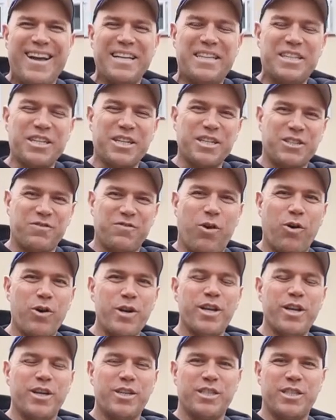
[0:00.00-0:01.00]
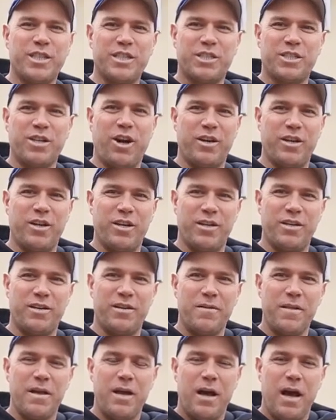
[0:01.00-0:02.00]
It took us 4 years to get started.
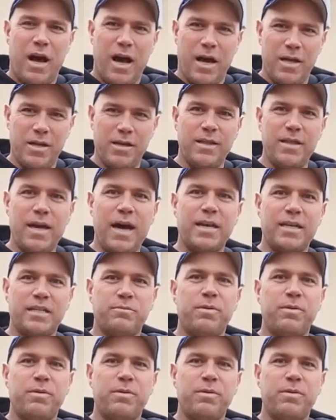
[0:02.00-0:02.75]
Other than that,